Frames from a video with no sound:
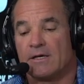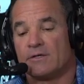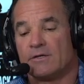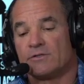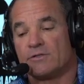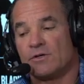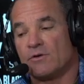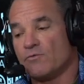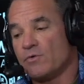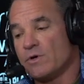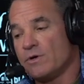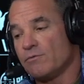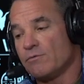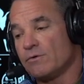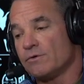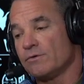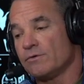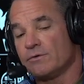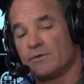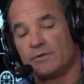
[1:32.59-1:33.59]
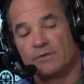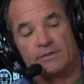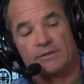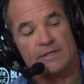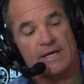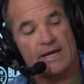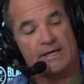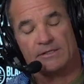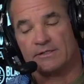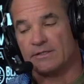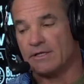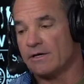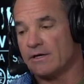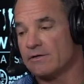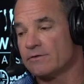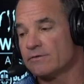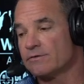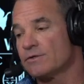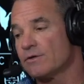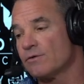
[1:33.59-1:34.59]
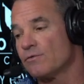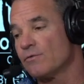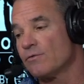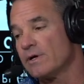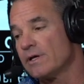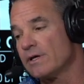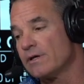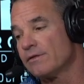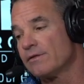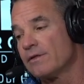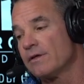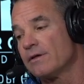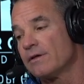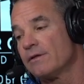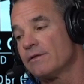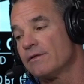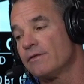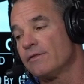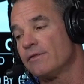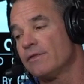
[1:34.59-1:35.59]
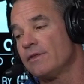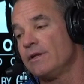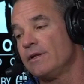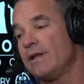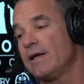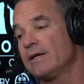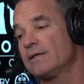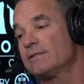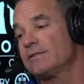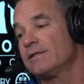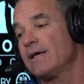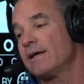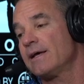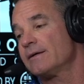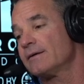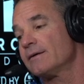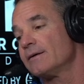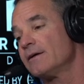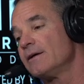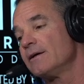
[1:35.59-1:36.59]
So we will test those with the Next Tech